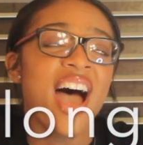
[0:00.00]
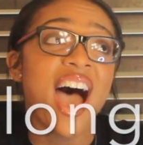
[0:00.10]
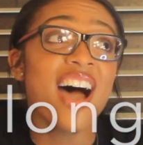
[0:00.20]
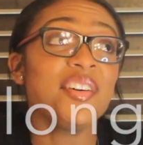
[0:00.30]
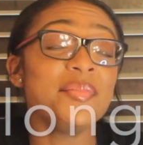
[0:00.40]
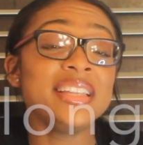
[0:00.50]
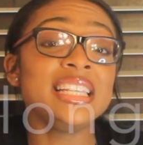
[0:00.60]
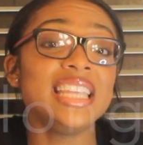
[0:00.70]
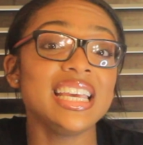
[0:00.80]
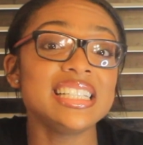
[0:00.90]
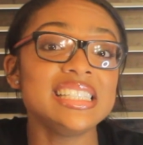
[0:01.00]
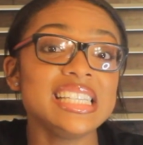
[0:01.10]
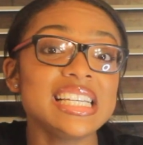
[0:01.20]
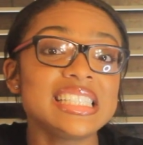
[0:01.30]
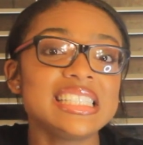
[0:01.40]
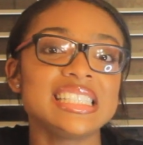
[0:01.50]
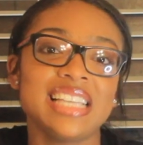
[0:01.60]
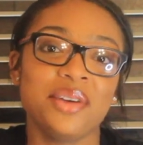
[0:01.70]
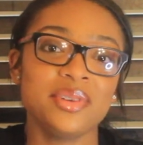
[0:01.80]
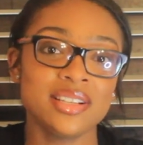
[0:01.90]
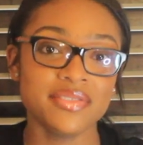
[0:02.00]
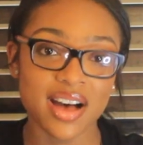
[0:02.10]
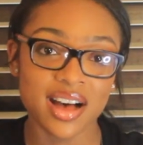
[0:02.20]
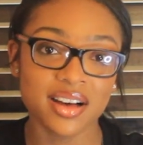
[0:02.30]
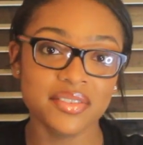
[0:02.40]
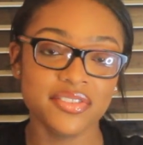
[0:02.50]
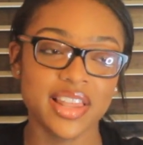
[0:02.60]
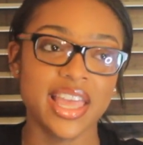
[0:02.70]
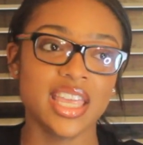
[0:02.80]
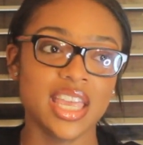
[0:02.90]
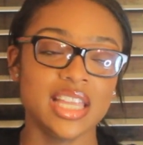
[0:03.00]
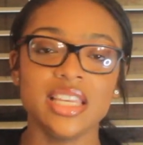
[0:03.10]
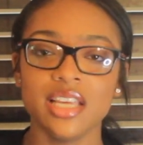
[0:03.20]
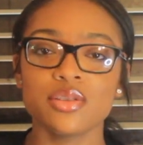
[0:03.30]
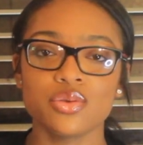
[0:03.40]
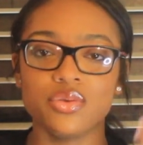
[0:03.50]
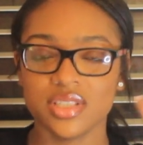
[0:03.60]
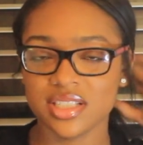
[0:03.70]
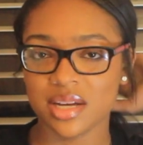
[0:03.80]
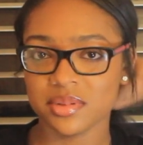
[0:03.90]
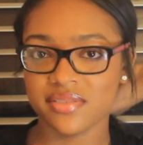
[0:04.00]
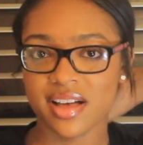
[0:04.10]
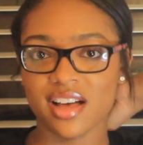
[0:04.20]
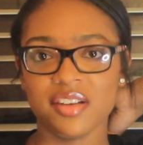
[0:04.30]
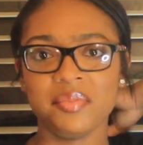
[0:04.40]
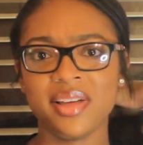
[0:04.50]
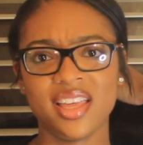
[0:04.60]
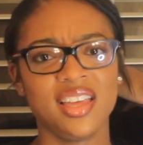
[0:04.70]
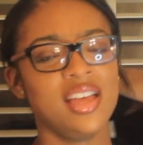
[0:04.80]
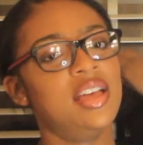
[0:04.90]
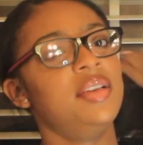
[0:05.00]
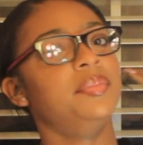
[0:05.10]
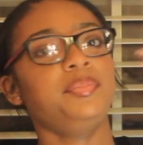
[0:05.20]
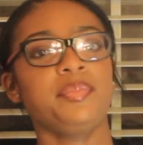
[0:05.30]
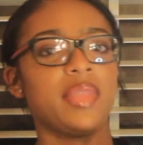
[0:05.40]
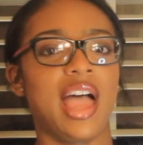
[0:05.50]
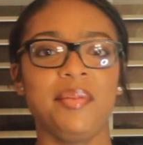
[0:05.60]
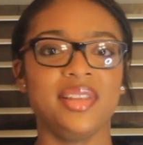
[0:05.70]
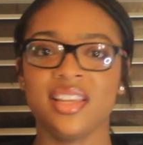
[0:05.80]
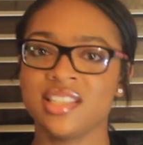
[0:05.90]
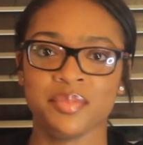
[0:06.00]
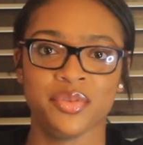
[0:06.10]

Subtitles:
I've been dancing since I was 5, like in dance school since I was 5, but I've been dancing